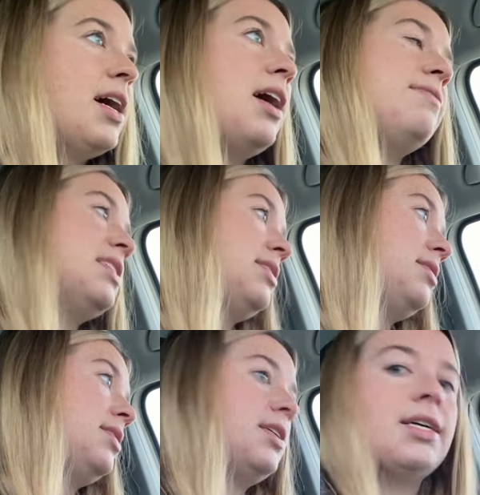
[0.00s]

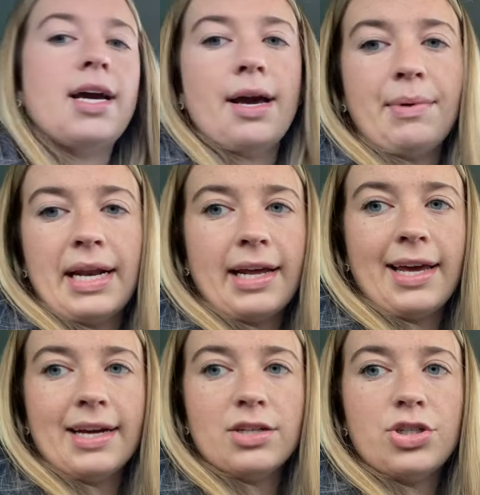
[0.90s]
Obviously, I mean, I
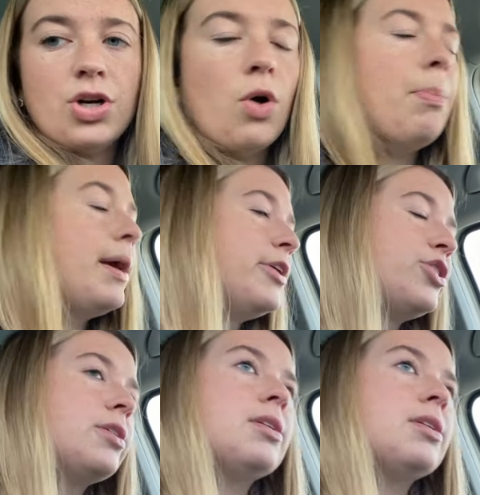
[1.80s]
can't show patients.